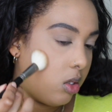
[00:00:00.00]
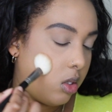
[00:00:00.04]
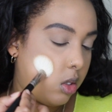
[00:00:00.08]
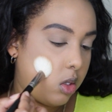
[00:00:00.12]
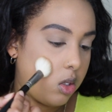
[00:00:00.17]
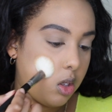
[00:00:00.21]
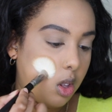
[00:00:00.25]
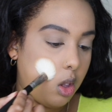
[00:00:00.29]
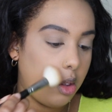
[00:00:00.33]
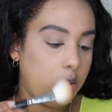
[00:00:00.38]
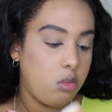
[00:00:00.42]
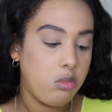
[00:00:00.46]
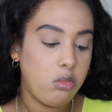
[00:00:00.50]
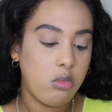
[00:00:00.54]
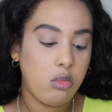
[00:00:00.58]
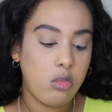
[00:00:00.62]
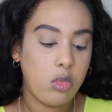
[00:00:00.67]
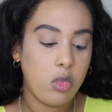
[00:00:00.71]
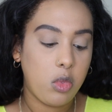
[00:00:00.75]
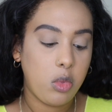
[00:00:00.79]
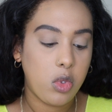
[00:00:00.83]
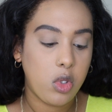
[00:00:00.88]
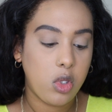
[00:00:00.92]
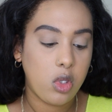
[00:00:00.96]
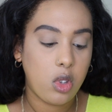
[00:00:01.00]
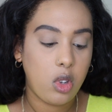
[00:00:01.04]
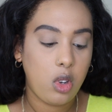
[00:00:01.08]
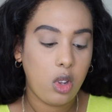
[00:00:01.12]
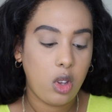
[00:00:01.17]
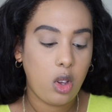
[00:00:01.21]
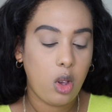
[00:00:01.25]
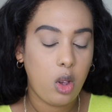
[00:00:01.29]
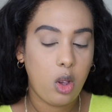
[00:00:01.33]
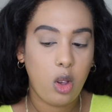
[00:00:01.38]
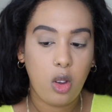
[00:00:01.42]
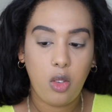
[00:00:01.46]
So I'm just going
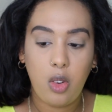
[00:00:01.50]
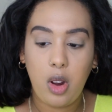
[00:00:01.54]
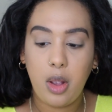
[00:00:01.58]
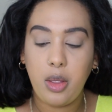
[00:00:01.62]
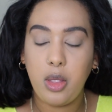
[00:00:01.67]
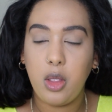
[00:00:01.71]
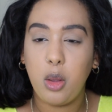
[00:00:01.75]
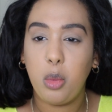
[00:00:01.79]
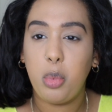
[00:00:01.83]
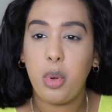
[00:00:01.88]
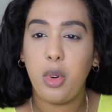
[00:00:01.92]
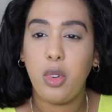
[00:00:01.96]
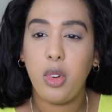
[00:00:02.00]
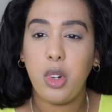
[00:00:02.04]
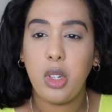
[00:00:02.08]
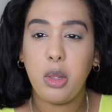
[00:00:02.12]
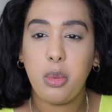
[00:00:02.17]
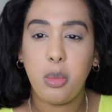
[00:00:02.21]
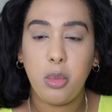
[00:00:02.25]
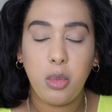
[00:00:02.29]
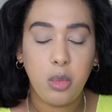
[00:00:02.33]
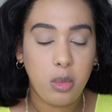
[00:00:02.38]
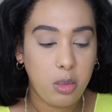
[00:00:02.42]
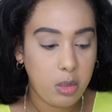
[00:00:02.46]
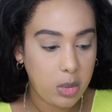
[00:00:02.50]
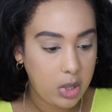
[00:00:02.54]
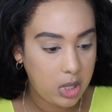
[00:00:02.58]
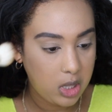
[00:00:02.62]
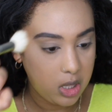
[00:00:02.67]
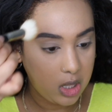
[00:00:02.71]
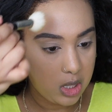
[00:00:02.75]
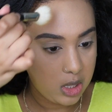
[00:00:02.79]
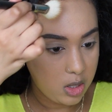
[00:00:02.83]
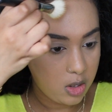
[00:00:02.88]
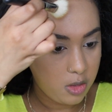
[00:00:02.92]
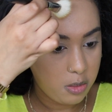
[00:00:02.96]
to go around the
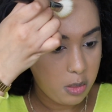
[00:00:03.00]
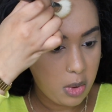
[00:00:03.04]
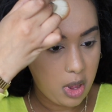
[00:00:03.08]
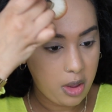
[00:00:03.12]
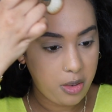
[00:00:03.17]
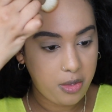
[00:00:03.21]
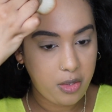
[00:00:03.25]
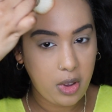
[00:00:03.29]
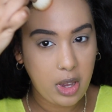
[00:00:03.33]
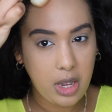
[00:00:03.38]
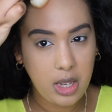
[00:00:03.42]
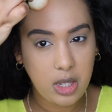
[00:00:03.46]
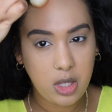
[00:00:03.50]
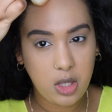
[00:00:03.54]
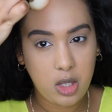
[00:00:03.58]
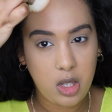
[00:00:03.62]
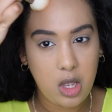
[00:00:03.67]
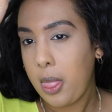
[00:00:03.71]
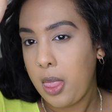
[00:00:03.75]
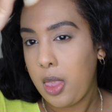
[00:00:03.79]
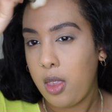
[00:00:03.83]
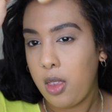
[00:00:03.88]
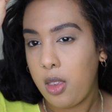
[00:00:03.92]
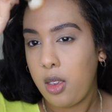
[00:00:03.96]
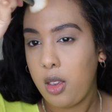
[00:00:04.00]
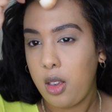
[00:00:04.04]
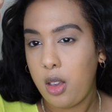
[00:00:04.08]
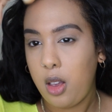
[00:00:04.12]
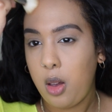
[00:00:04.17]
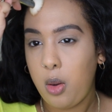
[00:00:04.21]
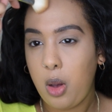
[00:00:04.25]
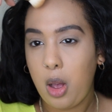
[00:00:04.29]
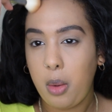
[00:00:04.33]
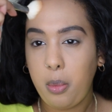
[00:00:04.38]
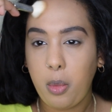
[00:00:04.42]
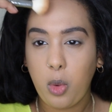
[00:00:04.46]
perimeters of my face.
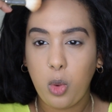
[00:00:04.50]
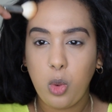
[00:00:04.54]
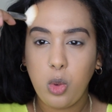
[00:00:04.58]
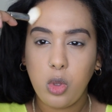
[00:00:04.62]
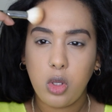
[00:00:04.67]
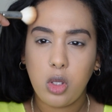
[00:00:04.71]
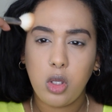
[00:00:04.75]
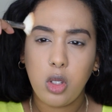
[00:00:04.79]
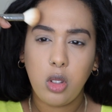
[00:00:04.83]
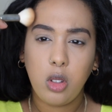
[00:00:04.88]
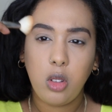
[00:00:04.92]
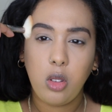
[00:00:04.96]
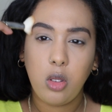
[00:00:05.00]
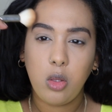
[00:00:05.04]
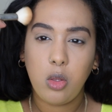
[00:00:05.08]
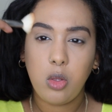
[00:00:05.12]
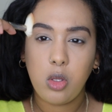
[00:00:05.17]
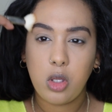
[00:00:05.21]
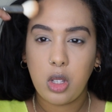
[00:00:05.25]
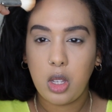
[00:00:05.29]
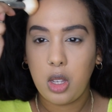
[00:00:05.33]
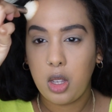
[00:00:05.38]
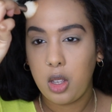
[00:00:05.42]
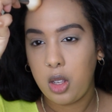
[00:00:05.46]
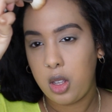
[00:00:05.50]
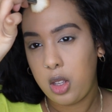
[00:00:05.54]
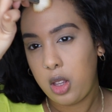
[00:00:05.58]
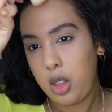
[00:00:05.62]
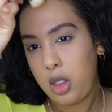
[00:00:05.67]
Oh, I'm also using